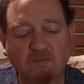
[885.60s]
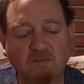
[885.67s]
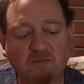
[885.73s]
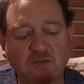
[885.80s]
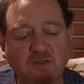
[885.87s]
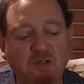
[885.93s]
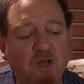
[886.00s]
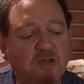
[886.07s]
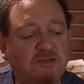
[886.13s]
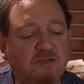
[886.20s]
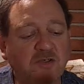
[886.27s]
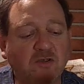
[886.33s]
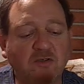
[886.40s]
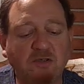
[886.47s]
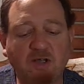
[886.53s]
It's a nice
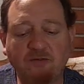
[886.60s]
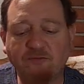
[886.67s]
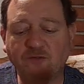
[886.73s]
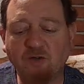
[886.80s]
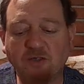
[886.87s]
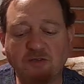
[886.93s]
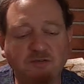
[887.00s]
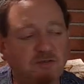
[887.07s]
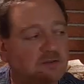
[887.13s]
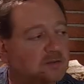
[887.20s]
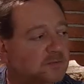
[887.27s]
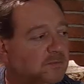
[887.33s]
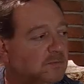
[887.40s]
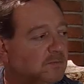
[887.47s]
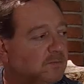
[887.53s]
little difference.
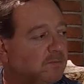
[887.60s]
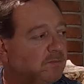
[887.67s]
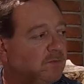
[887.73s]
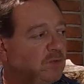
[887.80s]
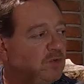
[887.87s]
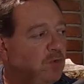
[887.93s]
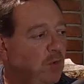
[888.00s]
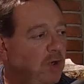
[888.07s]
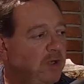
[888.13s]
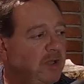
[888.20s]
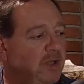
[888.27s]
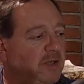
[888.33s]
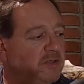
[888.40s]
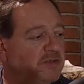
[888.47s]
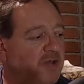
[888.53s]
20
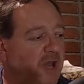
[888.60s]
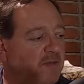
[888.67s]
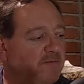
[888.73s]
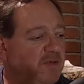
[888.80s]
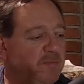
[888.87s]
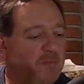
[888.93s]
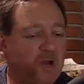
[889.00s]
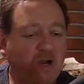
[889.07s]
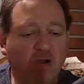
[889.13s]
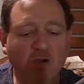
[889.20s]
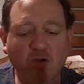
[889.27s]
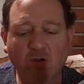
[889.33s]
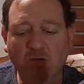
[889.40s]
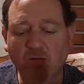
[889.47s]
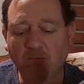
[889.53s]
inch heavy
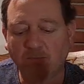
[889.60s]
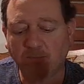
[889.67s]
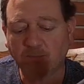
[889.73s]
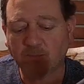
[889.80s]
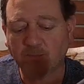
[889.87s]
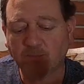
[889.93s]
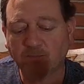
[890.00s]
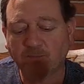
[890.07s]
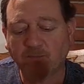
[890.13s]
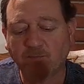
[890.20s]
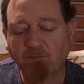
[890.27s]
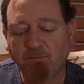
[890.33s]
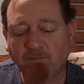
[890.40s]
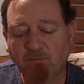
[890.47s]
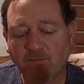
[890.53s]
barrel.
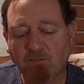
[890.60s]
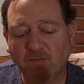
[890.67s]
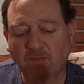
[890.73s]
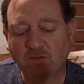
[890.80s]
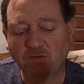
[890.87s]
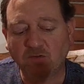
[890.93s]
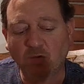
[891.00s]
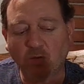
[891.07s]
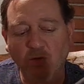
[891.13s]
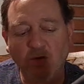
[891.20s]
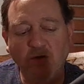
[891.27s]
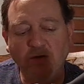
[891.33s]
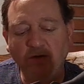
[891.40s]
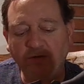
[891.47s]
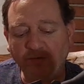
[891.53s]
So we're
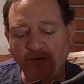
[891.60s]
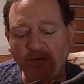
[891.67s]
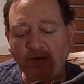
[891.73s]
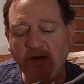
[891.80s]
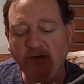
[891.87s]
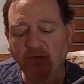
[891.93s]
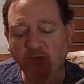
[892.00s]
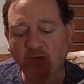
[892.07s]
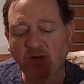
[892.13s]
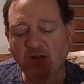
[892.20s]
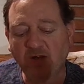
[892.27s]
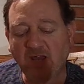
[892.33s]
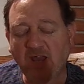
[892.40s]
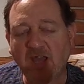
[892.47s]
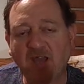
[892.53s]
in the
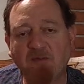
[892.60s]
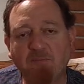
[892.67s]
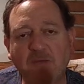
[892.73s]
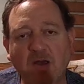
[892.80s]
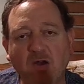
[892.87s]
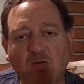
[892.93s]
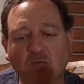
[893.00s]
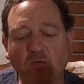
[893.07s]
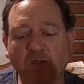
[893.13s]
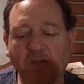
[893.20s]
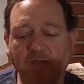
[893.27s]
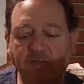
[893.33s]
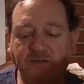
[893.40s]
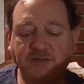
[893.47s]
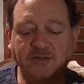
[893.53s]
3.5 pound
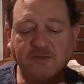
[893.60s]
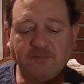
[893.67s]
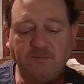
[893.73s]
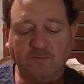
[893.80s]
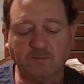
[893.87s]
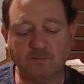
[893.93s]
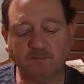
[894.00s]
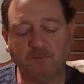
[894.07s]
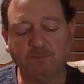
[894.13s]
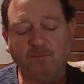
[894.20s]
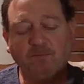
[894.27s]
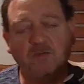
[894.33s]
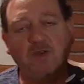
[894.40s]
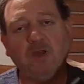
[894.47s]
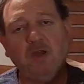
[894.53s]
range.
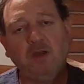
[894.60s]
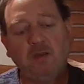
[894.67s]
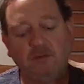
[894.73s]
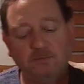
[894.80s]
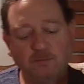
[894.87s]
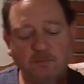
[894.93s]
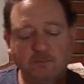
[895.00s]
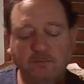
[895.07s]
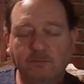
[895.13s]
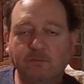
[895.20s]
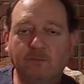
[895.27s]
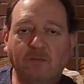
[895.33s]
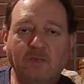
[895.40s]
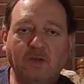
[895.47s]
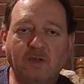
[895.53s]
Okay.
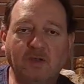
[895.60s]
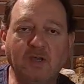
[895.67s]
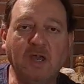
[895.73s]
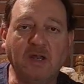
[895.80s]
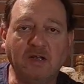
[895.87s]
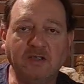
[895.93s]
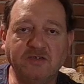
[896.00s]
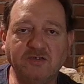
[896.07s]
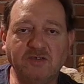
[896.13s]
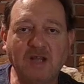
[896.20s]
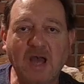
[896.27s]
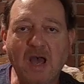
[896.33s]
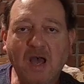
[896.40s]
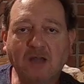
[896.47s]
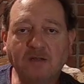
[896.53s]
Again, it's
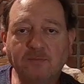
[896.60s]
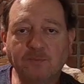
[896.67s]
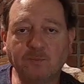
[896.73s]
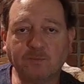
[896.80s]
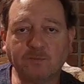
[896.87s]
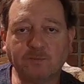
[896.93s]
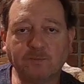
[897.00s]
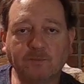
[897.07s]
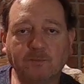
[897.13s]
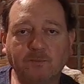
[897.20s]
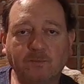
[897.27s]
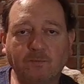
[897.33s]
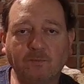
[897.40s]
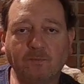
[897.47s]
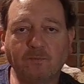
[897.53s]
not
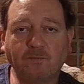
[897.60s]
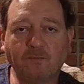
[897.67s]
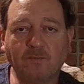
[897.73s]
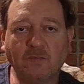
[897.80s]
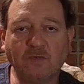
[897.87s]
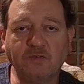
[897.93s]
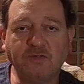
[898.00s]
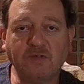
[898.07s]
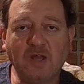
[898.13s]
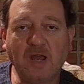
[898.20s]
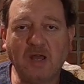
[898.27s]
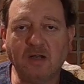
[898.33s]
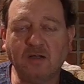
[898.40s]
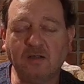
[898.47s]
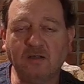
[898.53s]

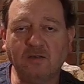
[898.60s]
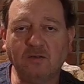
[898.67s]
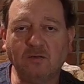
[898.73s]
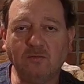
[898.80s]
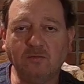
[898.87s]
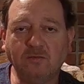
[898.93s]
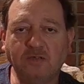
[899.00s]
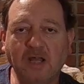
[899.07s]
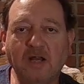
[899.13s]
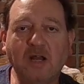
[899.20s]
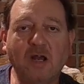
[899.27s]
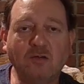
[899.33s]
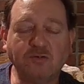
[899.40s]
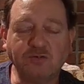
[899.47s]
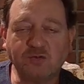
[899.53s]
a, you know, 10
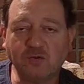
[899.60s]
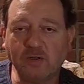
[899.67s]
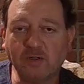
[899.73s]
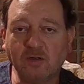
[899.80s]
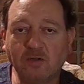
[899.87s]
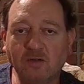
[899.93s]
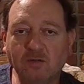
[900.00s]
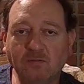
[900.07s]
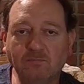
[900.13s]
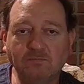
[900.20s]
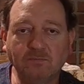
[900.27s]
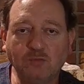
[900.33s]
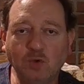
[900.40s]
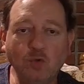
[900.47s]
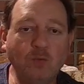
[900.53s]
ounce trigger,
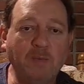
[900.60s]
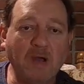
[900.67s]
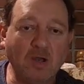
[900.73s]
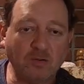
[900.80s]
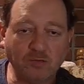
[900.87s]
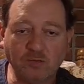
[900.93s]
2 pound